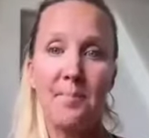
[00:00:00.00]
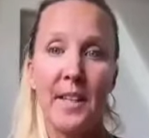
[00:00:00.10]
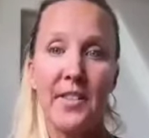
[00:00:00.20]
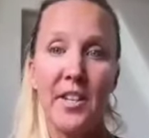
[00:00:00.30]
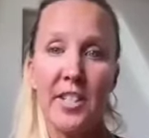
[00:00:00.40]

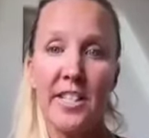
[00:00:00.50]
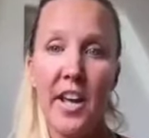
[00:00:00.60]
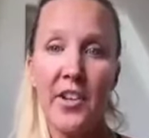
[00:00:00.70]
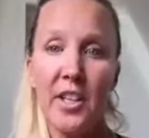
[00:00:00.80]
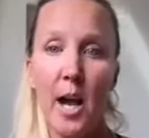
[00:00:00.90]
There's
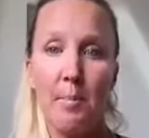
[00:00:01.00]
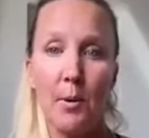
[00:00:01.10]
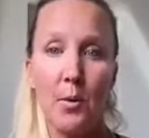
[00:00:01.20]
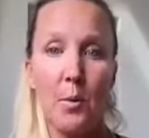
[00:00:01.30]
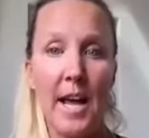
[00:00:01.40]
another
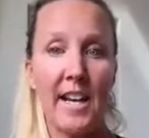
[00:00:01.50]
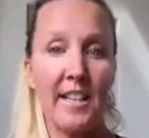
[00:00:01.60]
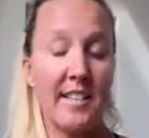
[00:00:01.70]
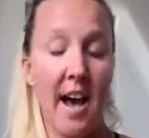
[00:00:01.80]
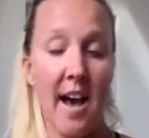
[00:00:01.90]
couple ways
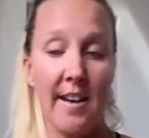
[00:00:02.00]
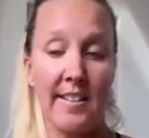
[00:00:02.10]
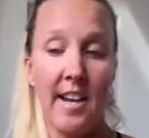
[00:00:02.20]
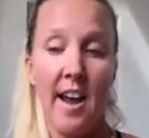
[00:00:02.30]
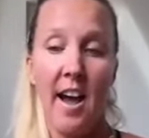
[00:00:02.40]
that
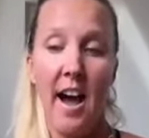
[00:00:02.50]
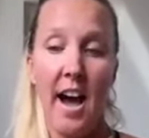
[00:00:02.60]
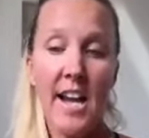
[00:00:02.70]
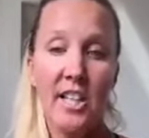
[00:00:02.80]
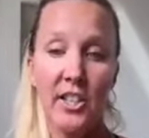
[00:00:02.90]

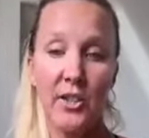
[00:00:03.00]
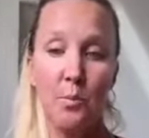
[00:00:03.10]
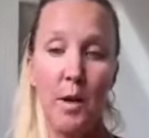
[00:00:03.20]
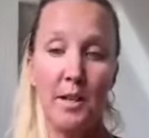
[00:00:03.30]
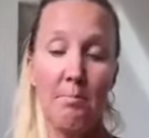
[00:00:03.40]
I use
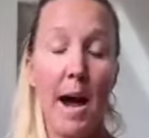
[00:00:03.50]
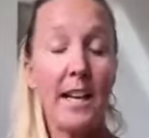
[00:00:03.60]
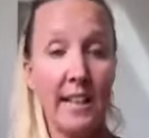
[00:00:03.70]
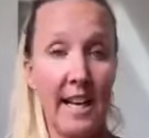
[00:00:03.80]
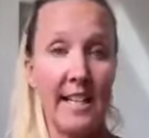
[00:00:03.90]
with my
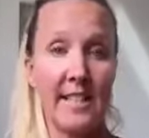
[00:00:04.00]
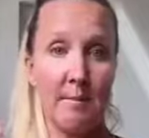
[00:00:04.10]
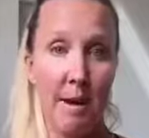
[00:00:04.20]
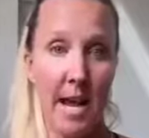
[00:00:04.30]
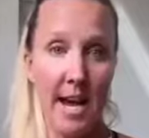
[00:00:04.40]
clients and
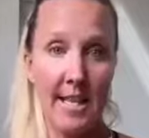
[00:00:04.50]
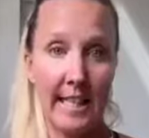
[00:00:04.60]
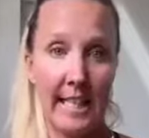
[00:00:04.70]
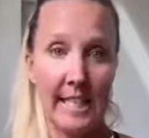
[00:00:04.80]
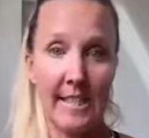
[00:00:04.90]
my
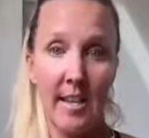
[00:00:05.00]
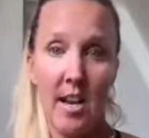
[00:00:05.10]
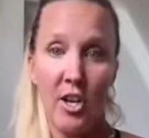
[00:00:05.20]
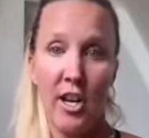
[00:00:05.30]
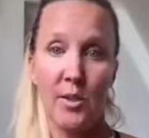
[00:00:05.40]
athletes
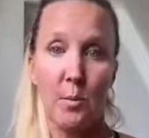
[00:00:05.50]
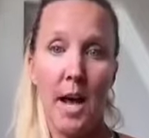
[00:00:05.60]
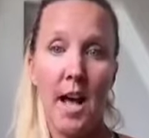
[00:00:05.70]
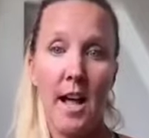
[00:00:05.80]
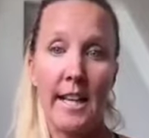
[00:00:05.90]
as
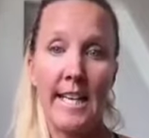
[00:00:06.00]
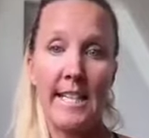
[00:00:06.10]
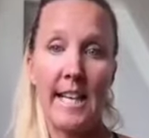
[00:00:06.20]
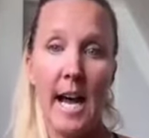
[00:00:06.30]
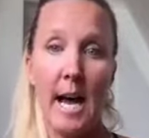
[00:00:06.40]
well is
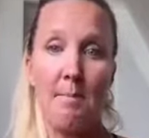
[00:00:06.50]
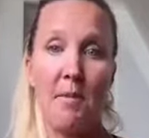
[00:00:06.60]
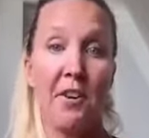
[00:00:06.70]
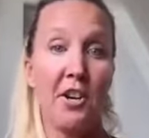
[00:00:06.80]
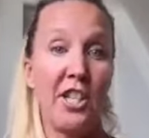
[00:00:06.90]

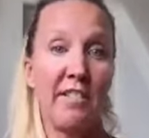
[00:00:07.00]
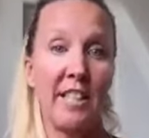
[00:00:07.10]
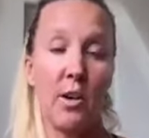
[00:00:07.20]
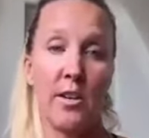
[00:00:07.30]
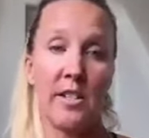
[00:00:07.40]
for achieving
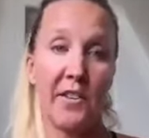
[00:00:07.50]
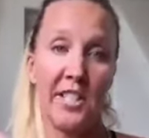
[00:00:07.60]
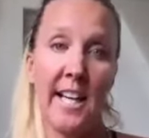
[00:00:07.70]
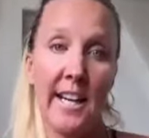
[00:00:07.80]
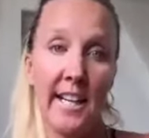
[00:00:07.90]
goals, for
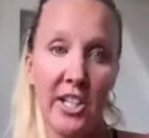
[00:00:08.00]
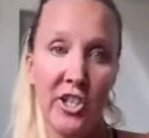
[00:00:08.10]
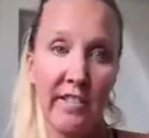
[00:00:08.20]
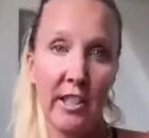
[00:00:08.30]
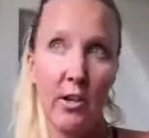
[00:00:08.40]
setting and
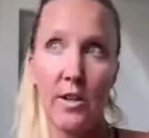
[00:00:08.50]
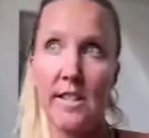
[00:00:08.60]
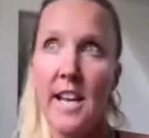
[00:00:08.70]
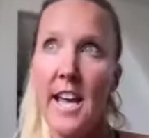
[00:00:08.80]
achieving goals.